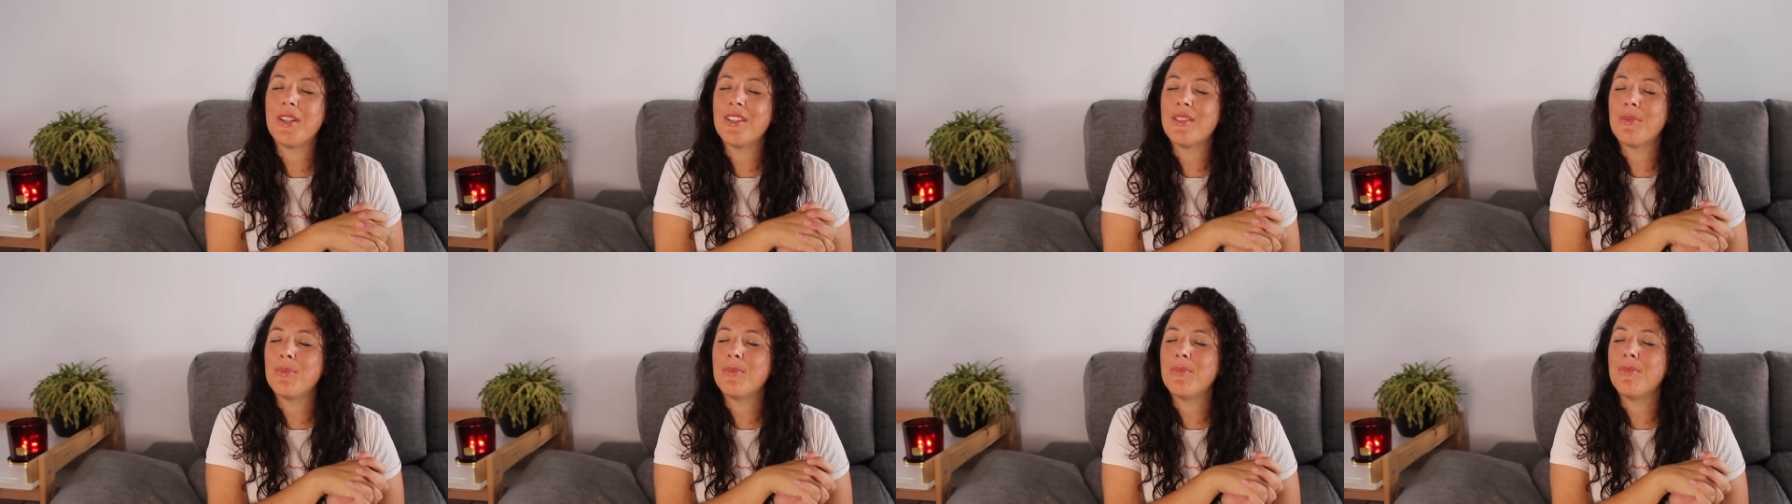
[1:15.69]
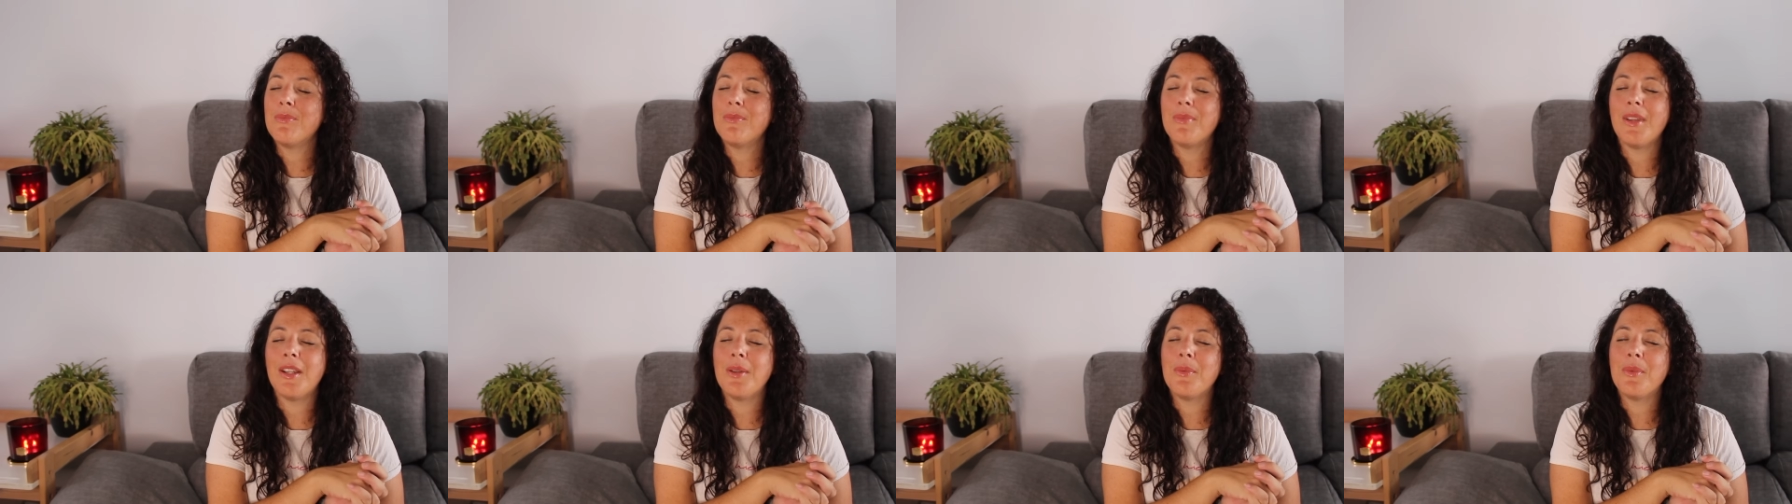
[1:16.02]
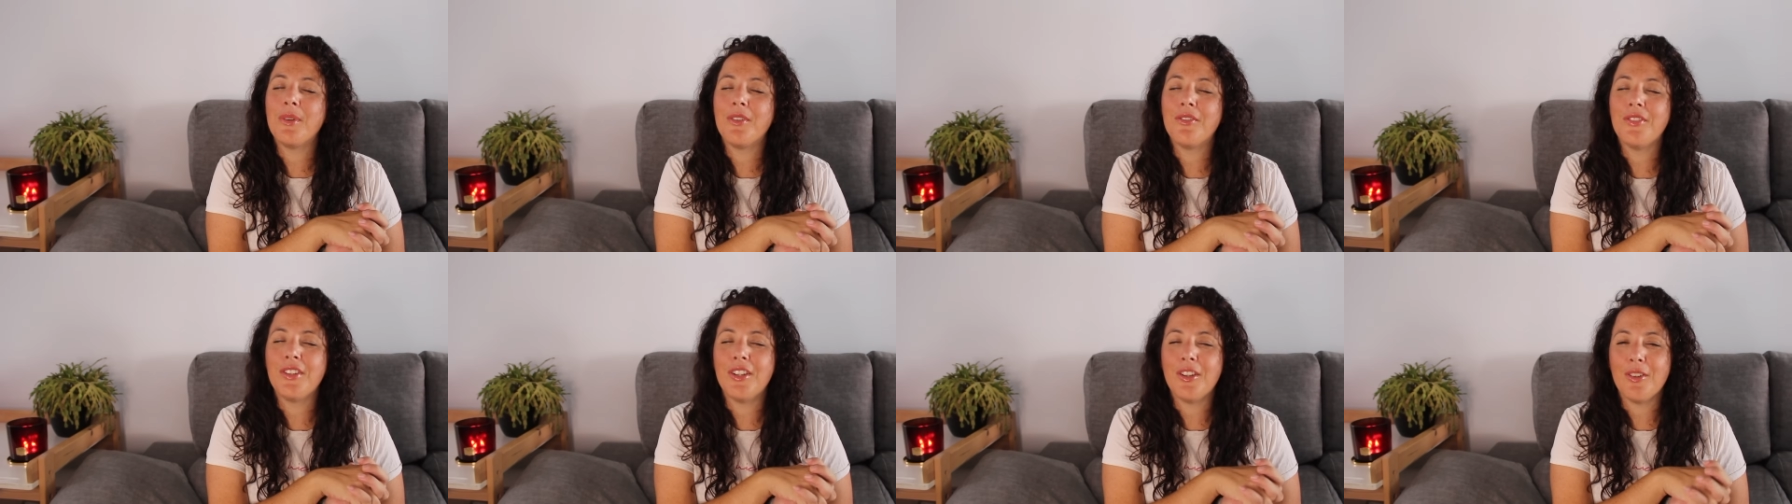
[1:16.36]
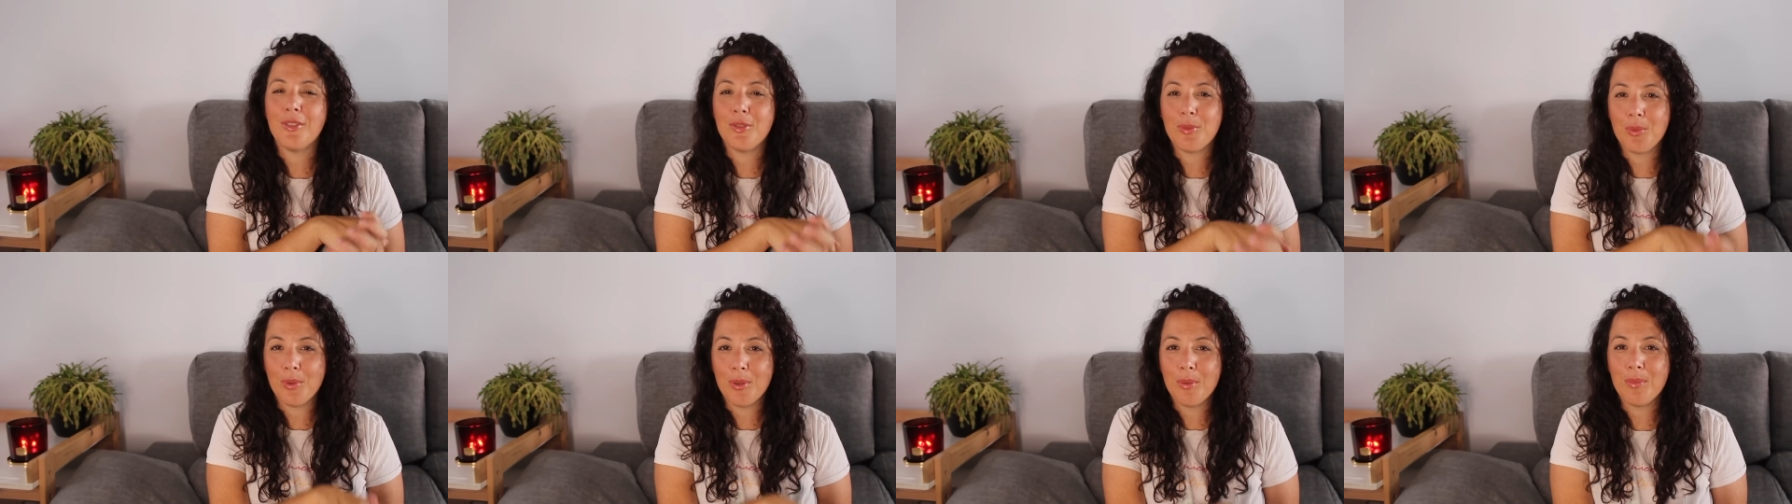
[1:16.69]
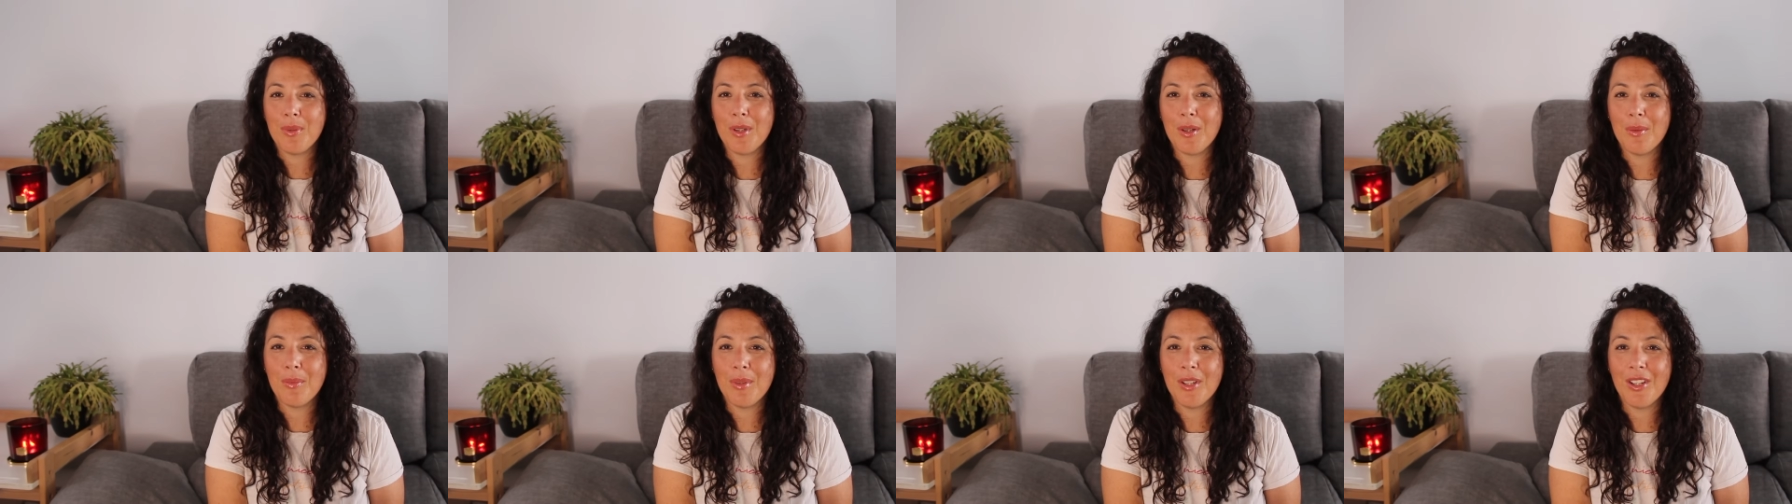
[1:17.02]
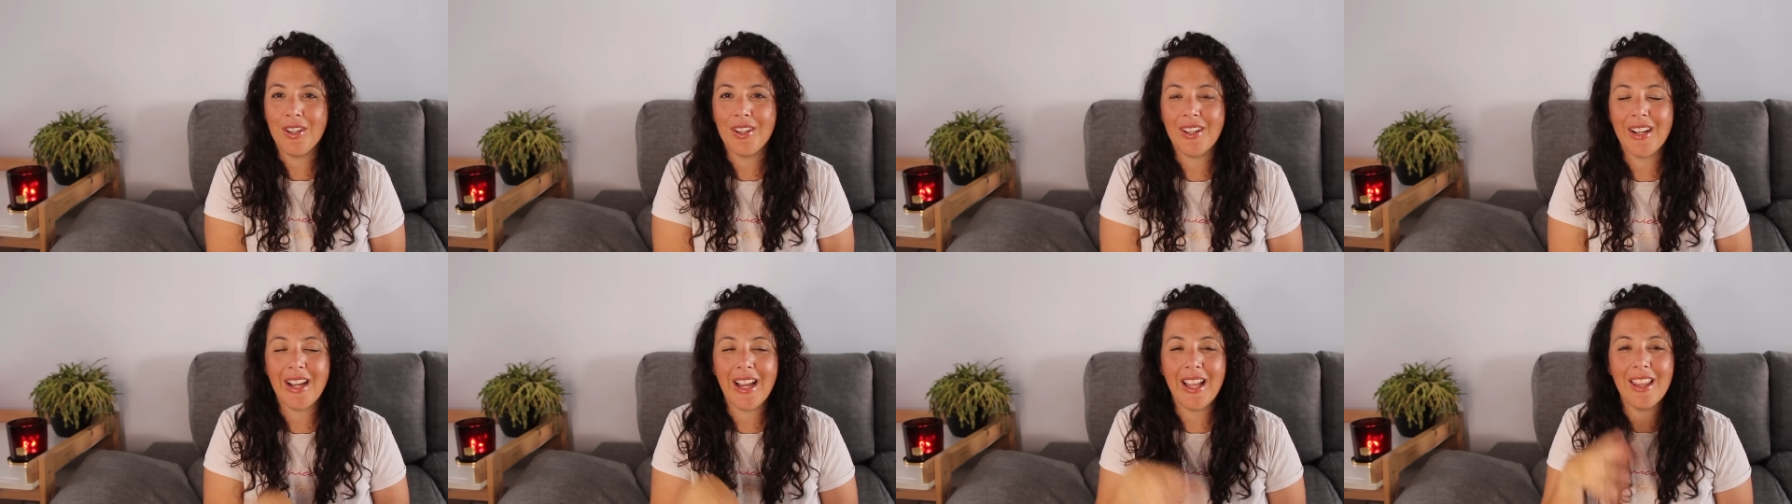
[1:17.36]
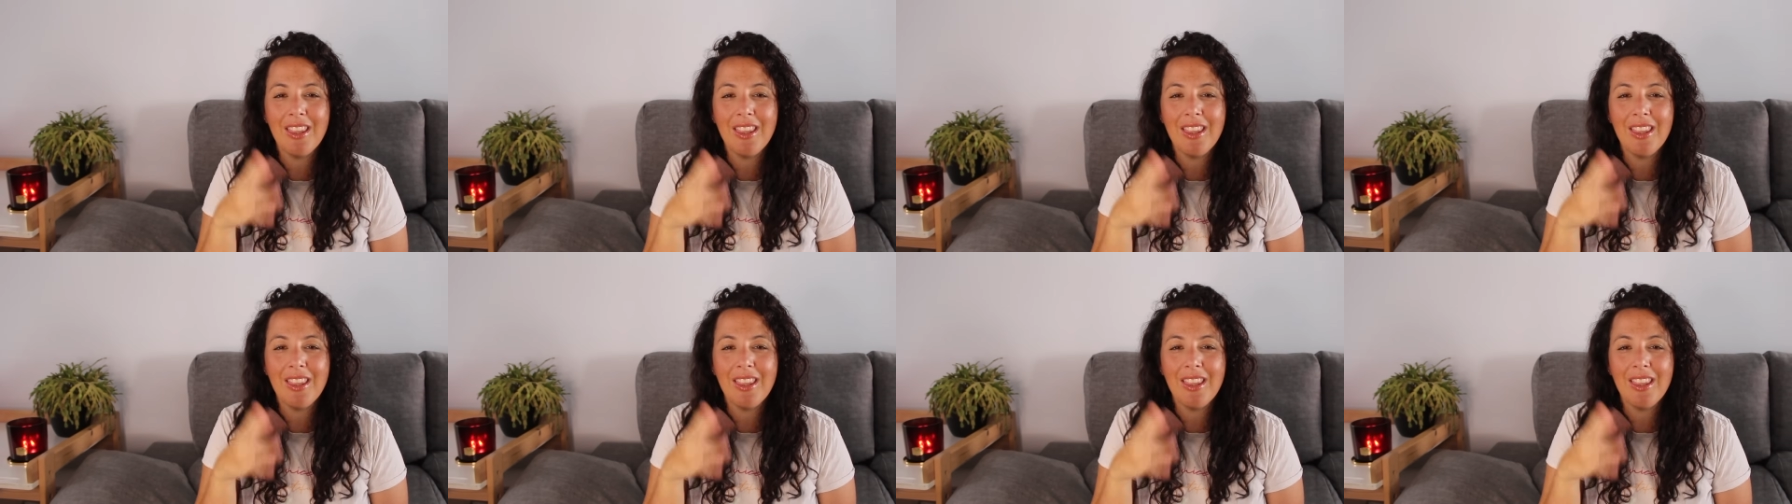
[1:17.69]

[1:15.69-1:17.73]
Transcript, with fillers: because many more videos will be coming along